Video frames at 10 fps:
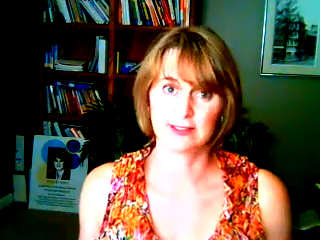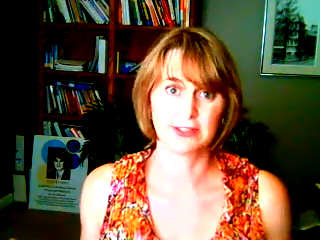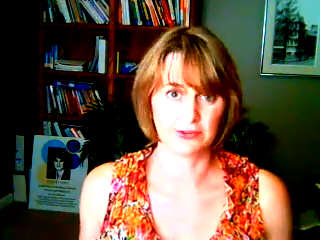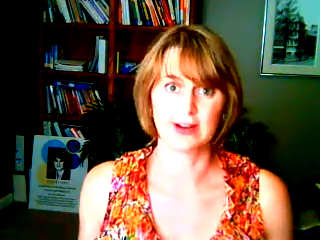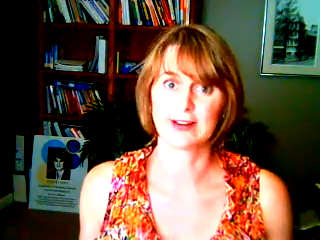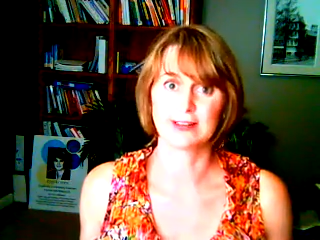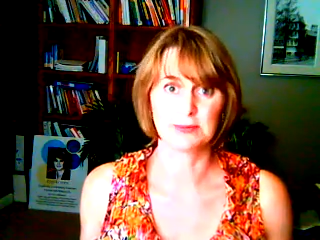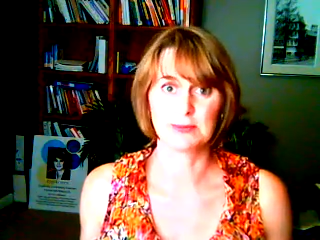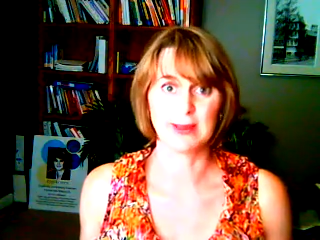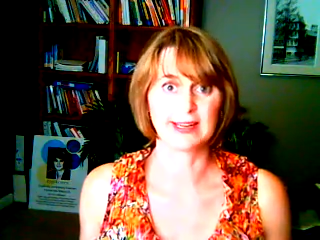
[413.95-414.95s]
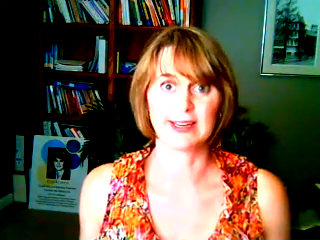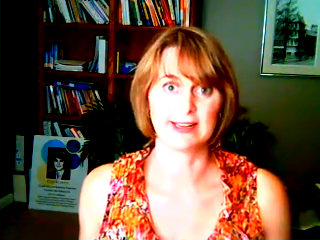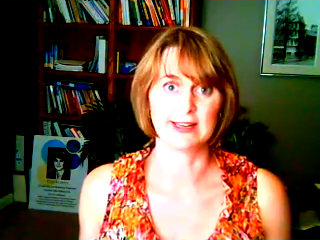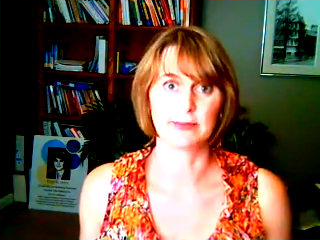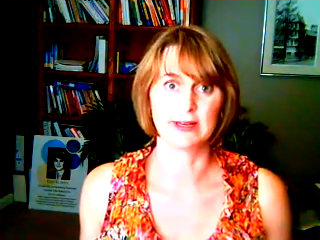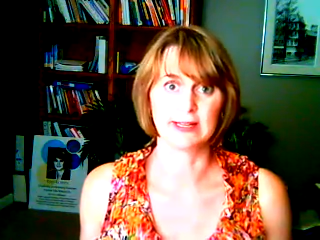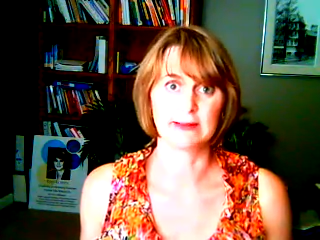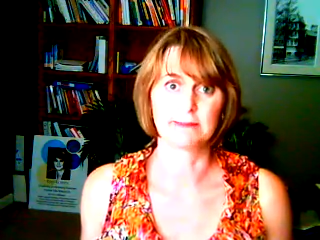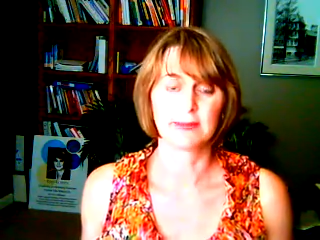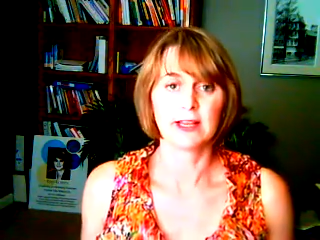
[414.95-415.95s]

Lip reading: you're not going to be making any money.